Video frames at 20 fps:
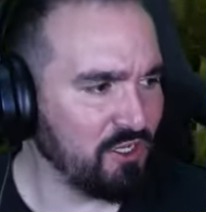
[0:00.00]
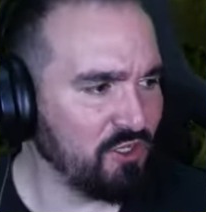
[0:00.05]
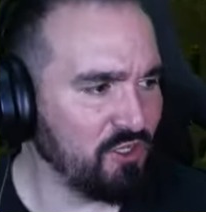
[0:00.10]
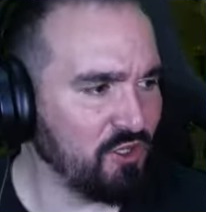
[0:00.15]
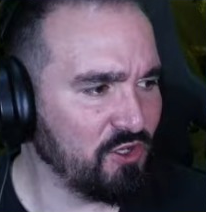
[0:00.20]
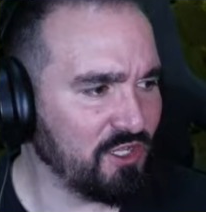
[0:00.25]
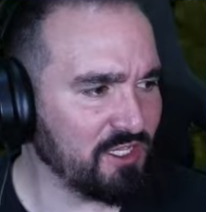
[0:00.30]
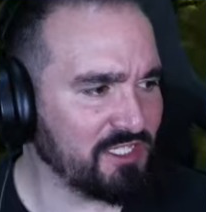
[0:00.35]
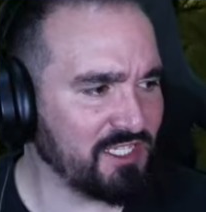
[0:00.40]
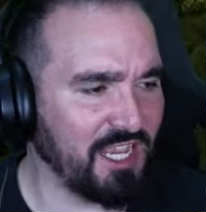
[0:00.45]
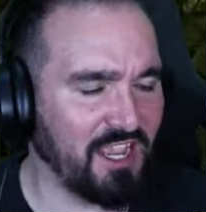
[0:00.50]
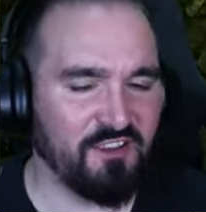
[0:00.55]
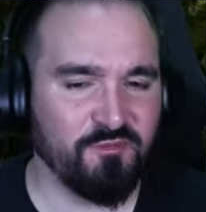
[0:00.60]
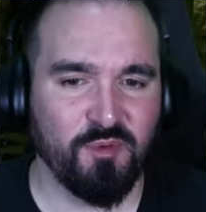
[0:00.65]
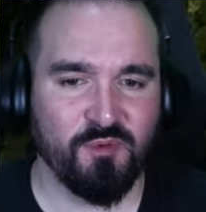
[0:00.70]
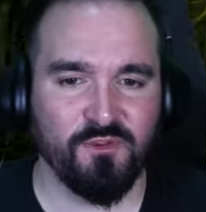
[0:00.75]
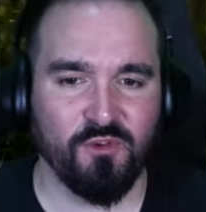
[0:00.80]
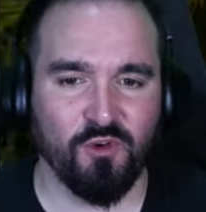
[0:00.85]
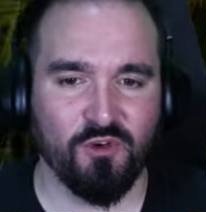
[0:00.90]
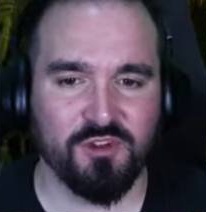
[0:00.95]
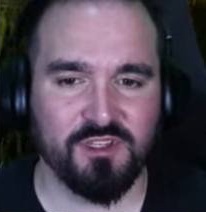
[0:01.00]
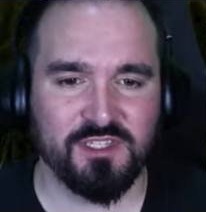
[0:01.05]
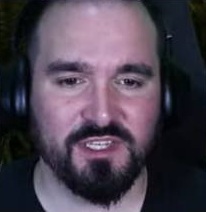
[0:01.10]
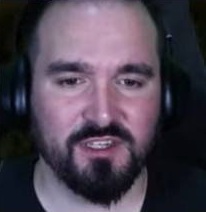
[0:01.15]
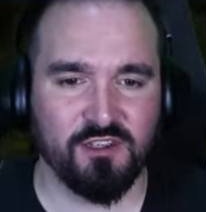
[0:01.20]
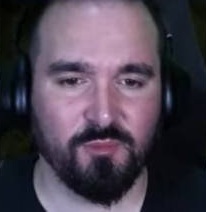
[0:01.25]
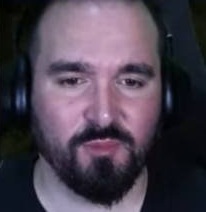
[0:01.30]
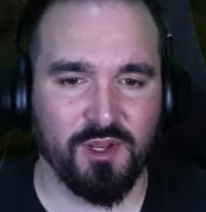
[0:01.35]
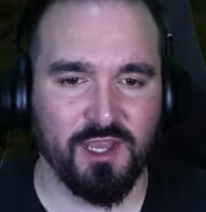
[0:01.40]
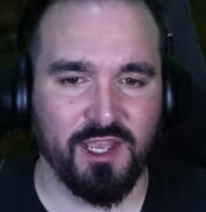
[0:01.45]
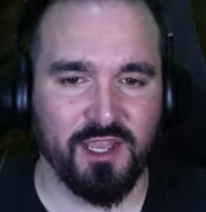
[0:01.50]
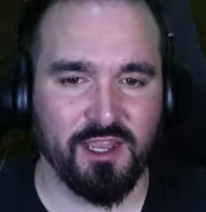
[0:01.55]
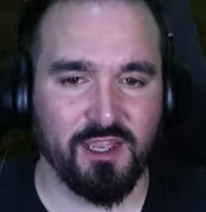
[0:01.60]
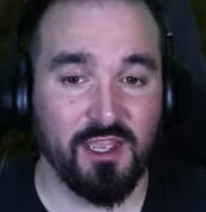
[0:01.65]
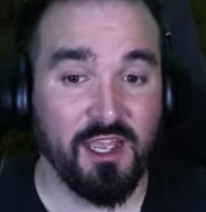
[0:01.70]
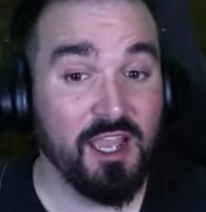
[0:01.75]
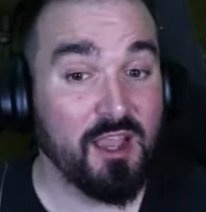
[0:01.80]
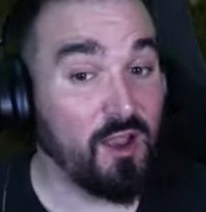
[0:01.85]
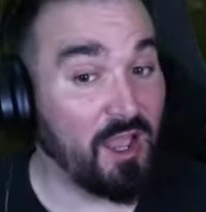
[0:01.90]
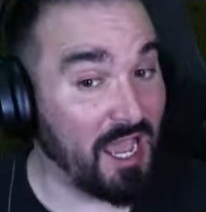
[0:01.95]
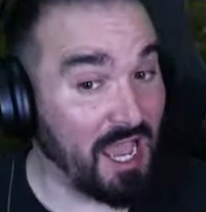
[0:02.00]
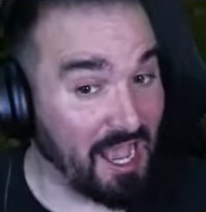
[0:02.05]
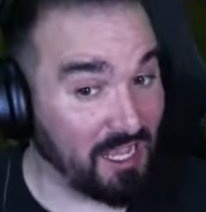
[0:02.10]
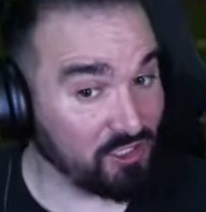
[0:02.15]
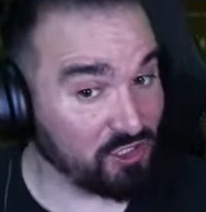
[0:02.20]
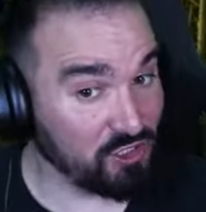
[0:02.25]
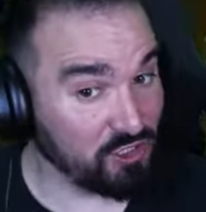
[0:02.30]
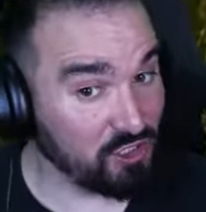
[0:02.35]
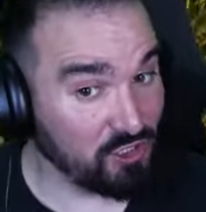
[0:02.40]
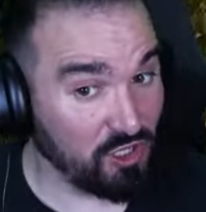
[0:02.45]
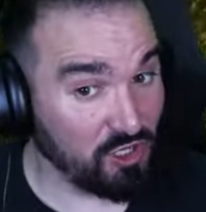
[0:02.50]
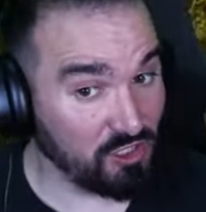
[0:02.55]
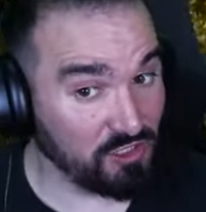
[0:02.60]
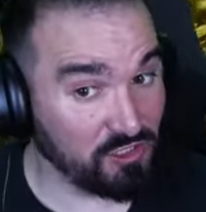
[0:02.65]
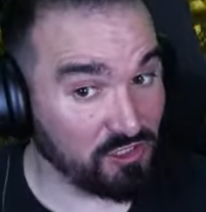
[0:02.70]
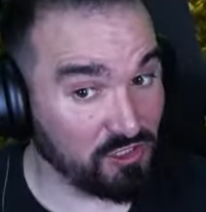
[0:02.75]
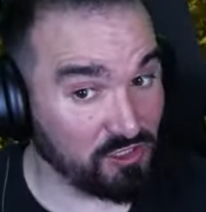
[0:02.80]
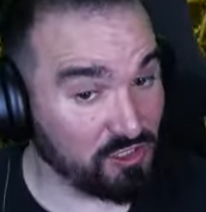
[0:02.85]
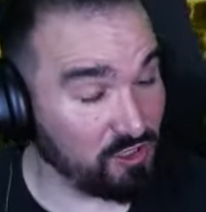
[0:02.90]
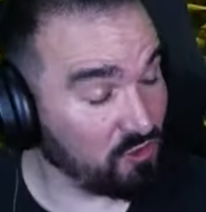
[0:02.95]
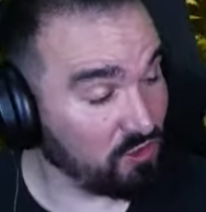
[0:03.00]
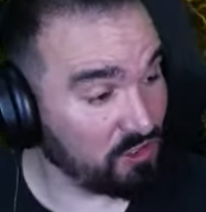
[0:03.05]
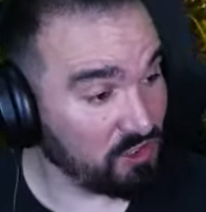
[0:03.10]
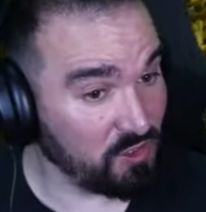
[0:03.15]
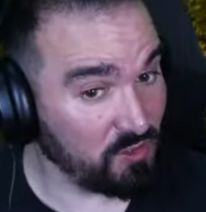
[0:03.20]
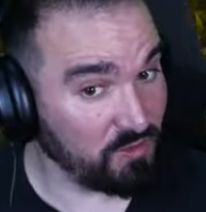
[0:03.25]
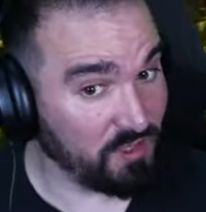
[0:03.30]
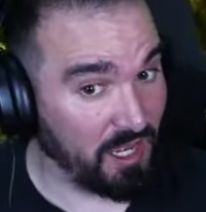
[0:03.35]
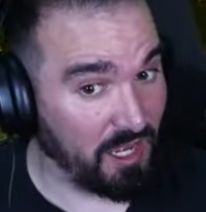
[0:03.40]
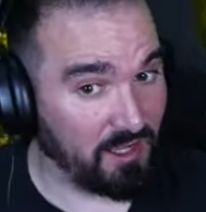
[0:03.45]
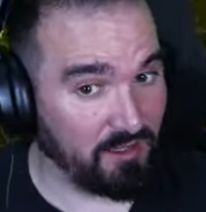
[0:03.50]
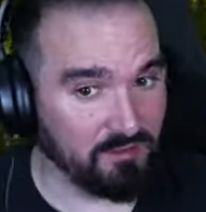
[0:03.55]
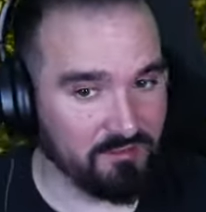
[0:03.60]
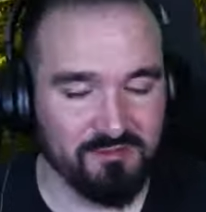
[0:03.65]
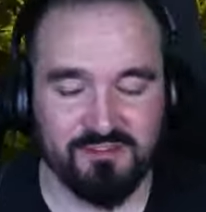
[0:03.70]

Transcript: You could save before in single player. As you could, you could do that.